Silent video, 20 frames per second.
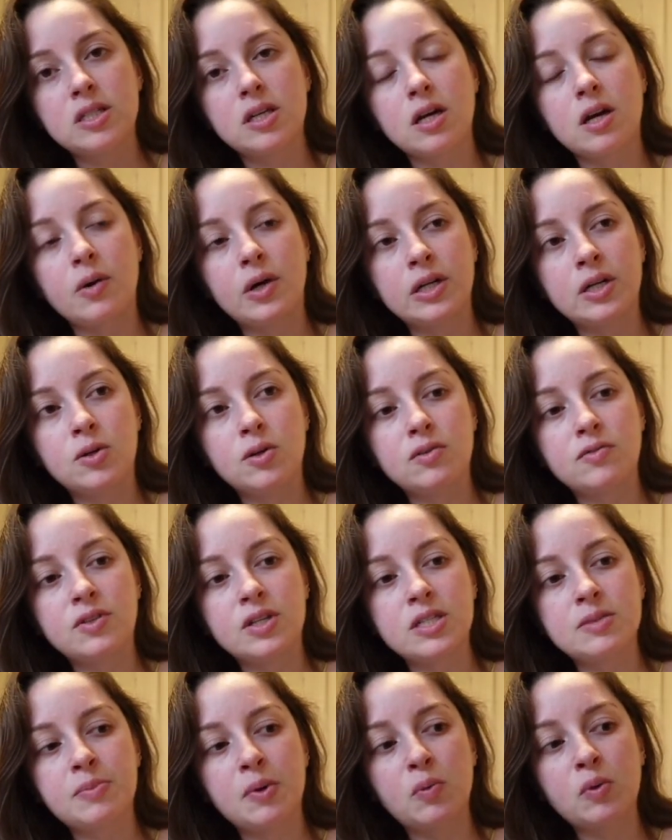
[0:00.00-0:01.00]
ago, I knew of
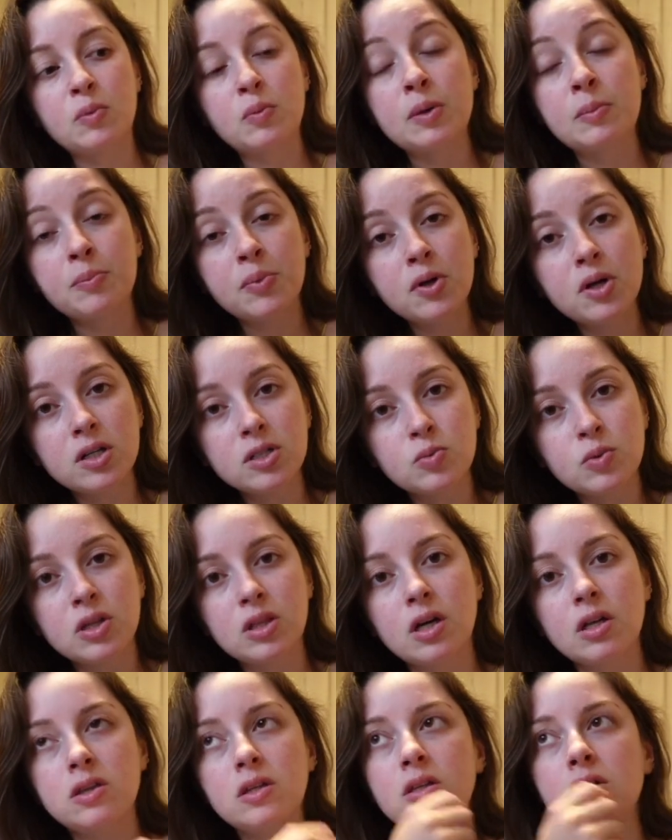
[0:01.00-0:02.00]
this. But when we booked, we
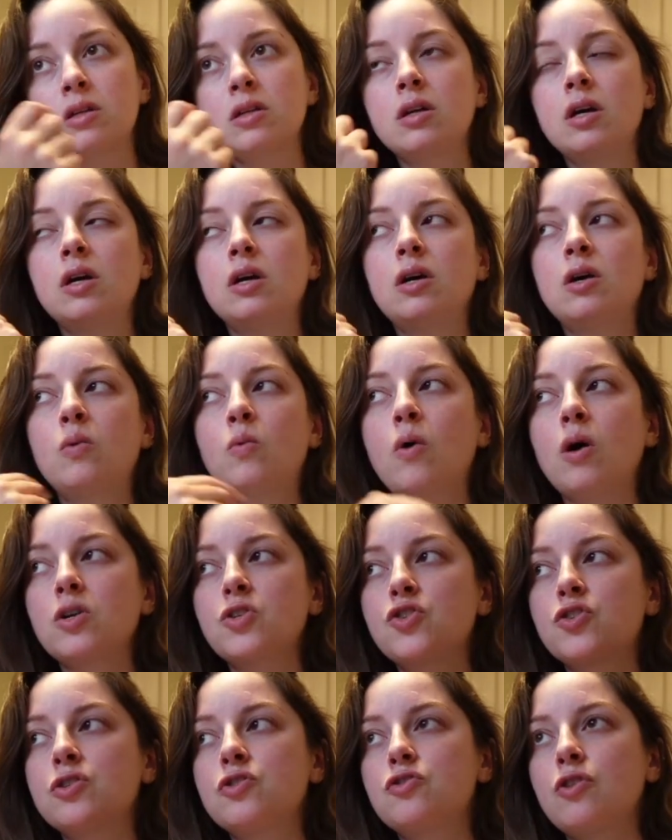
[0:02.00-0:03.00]
thought the
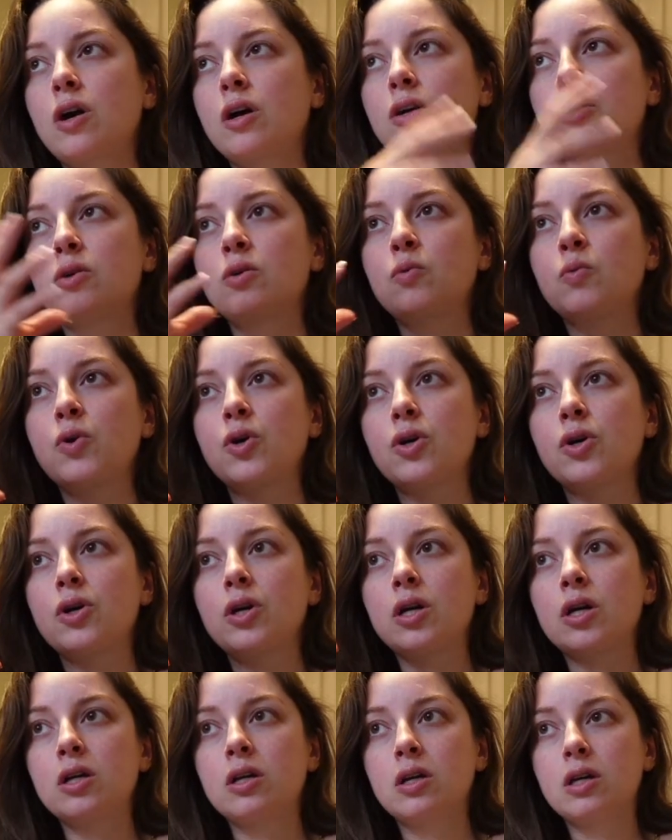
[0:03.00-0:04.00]
washer and dryer were
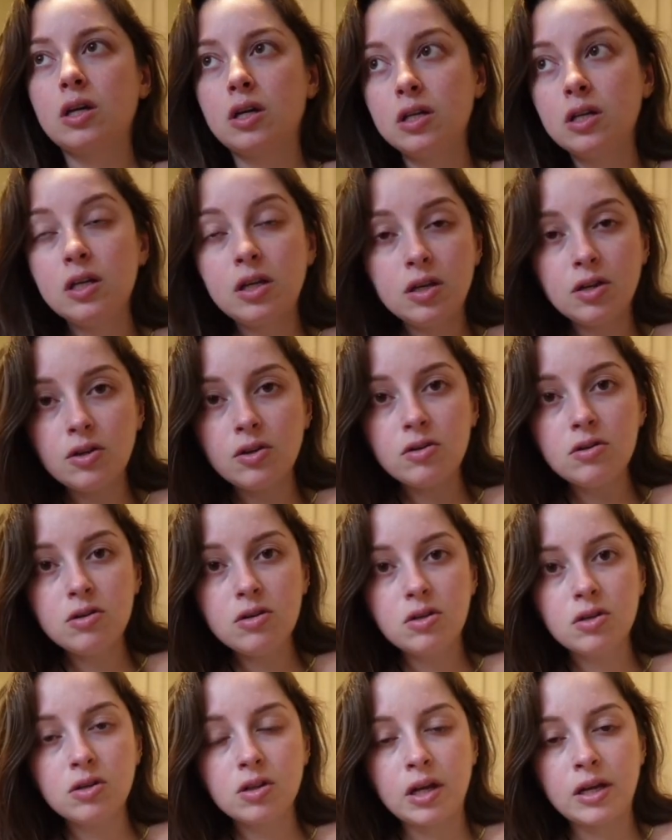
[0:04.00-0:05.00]
in here.
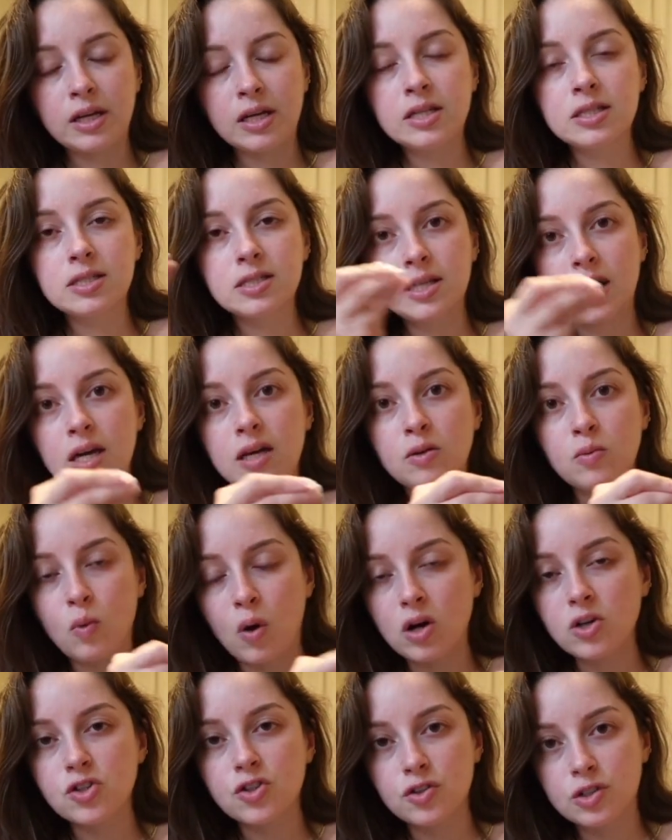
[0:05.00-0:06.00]
Like it said
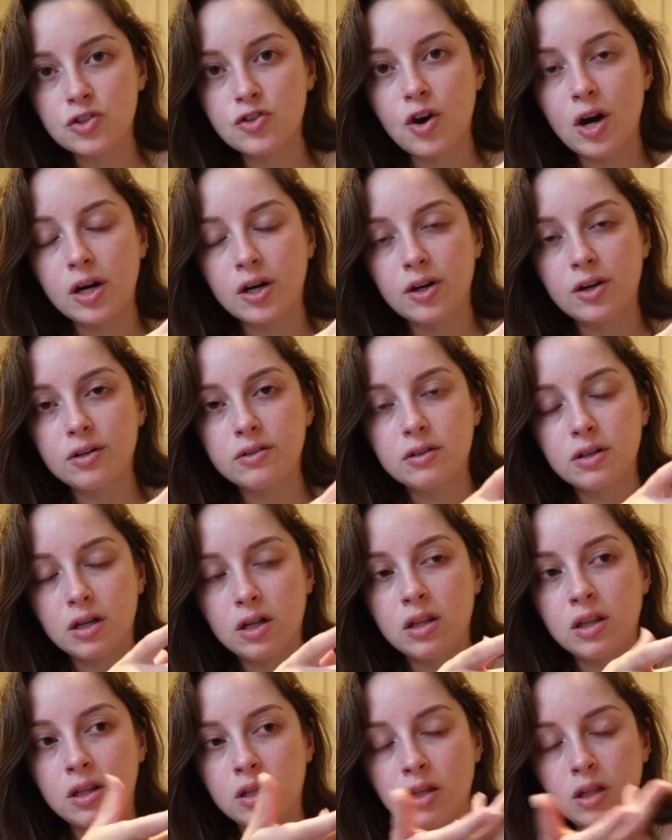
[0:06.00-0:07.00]
washer and dryer
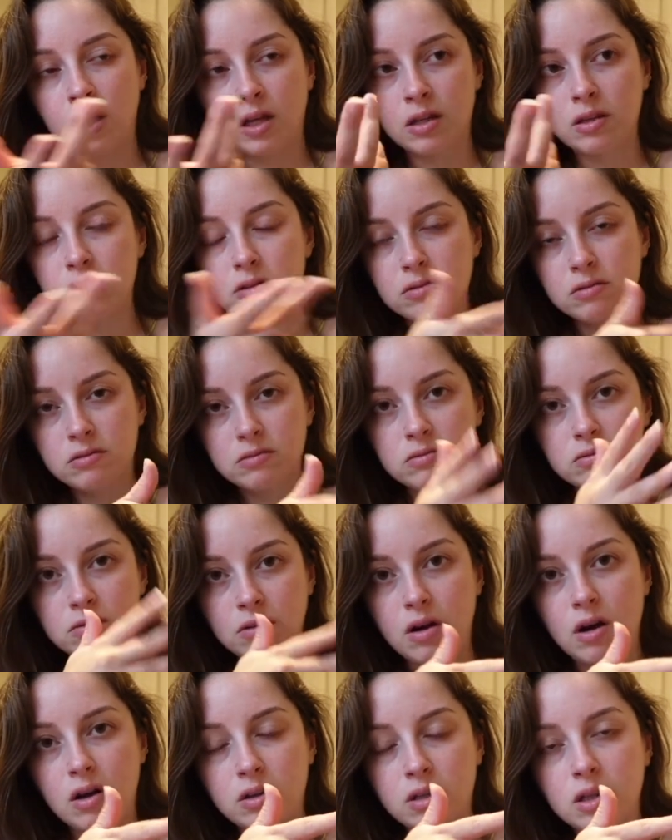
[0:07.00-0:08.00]
and like
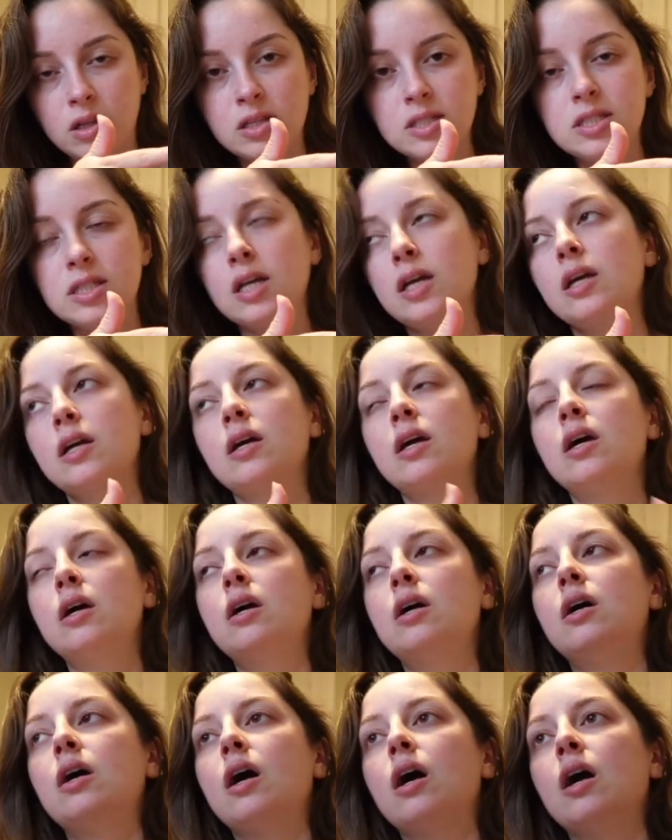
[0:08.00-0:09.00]
on the listing.
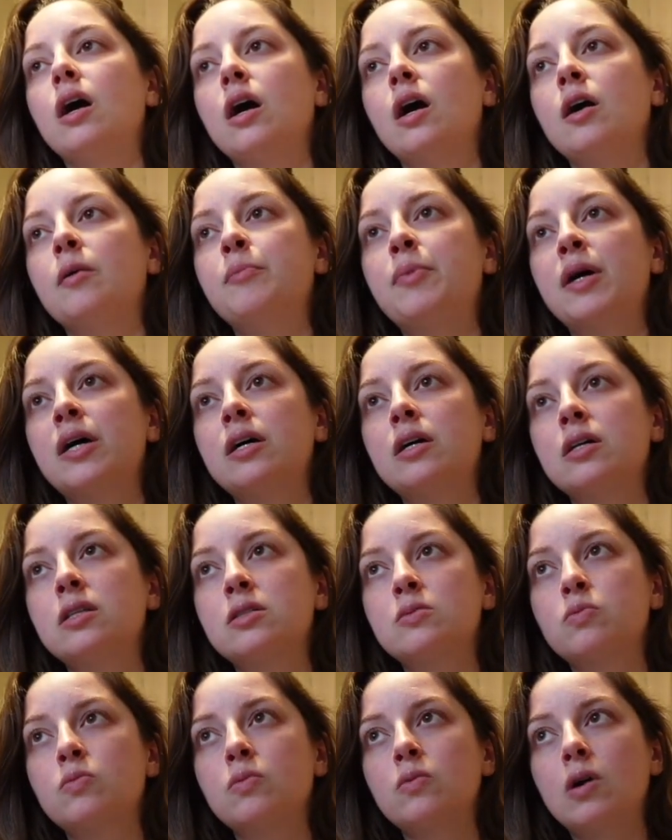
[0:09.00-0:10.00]
But
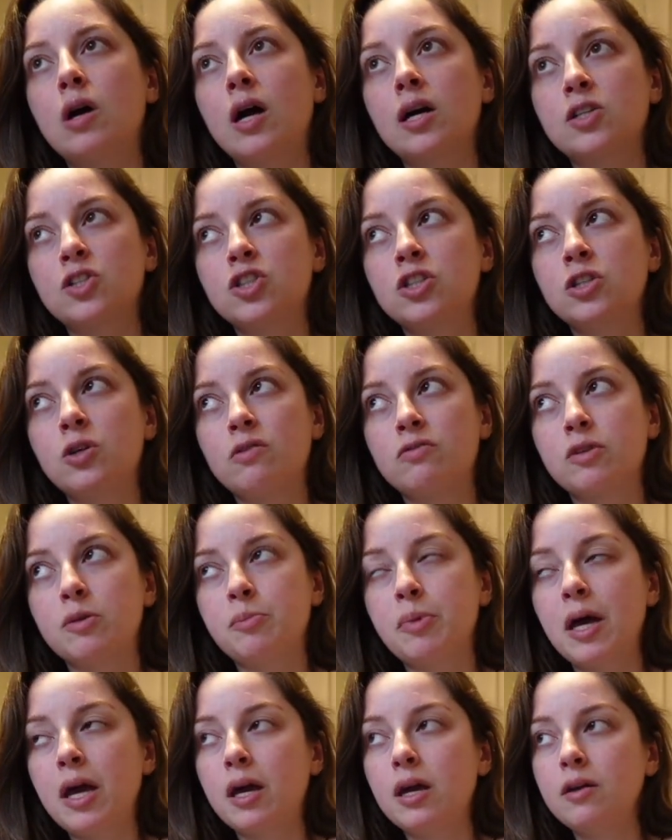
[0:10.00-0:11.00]
it's actually, you have to
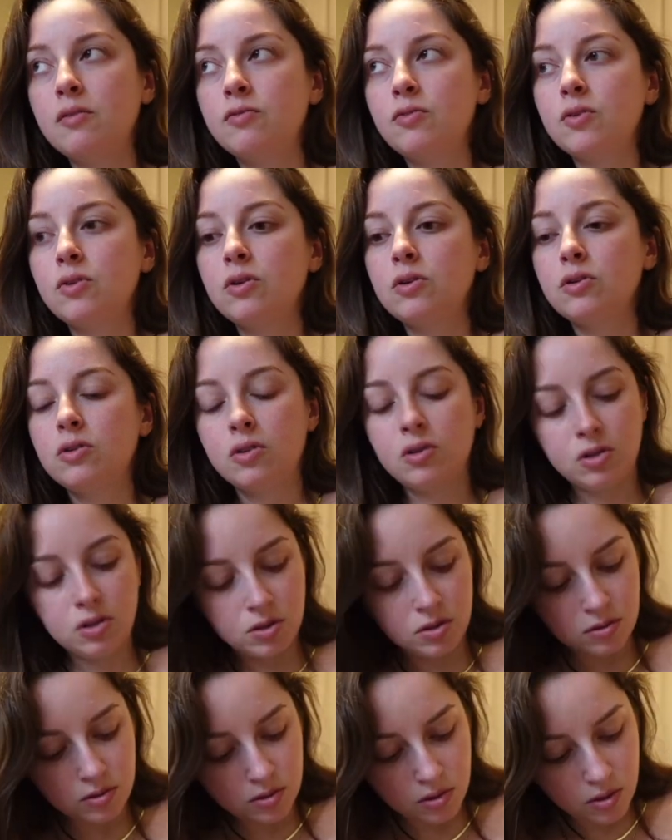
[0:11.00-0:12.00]
pay for
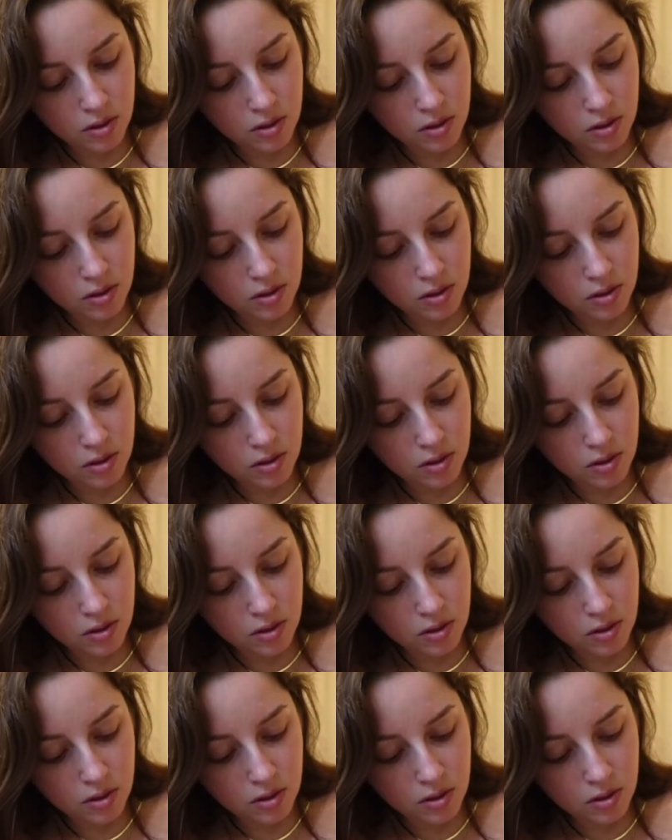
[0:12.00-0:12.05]
the